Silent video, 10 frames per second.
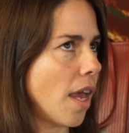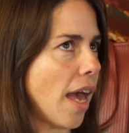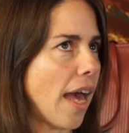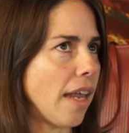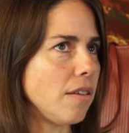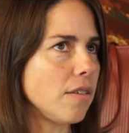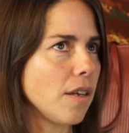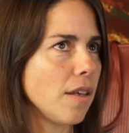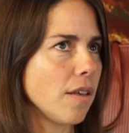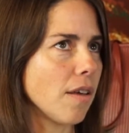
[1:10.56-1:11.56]
And
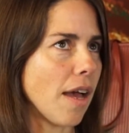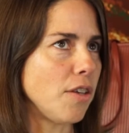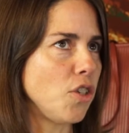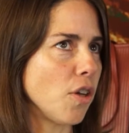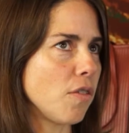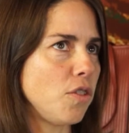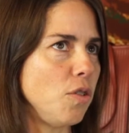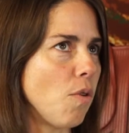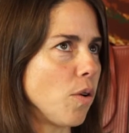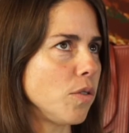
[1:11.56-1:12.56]
I took
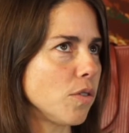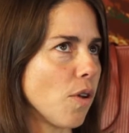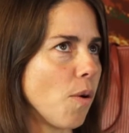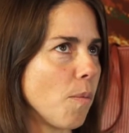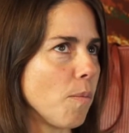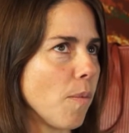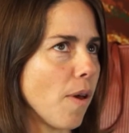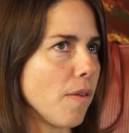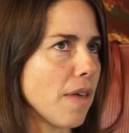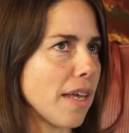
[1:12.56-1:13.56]
2 hoses home
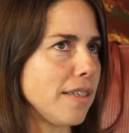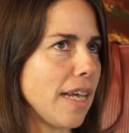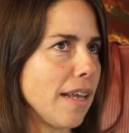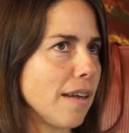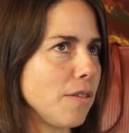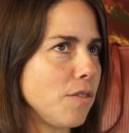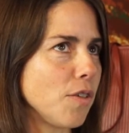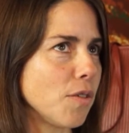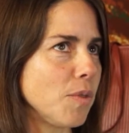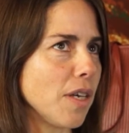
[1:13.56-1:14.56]
that day, and I
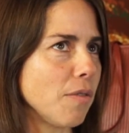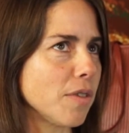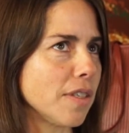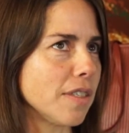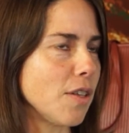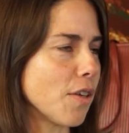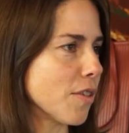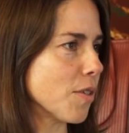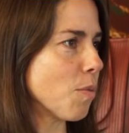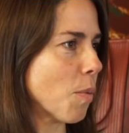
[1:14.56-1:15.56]
took them to Elvis, and I said, look,
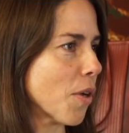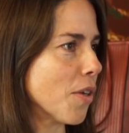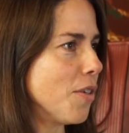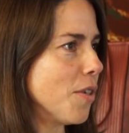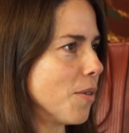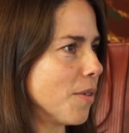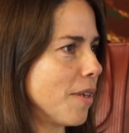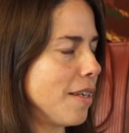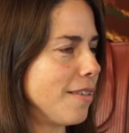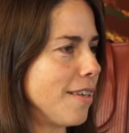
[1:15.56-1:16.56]
this is what we're going to do.
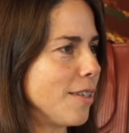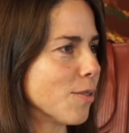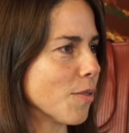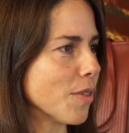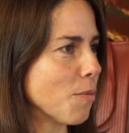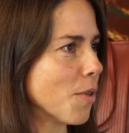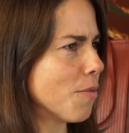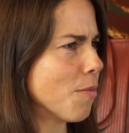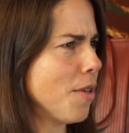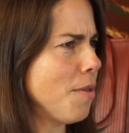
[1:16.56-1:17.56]
And he sort of said,
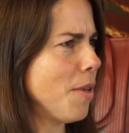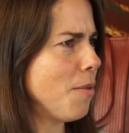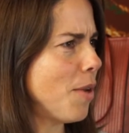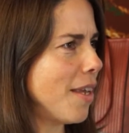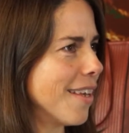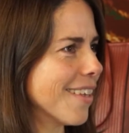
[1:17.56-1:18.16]
what do you mean we?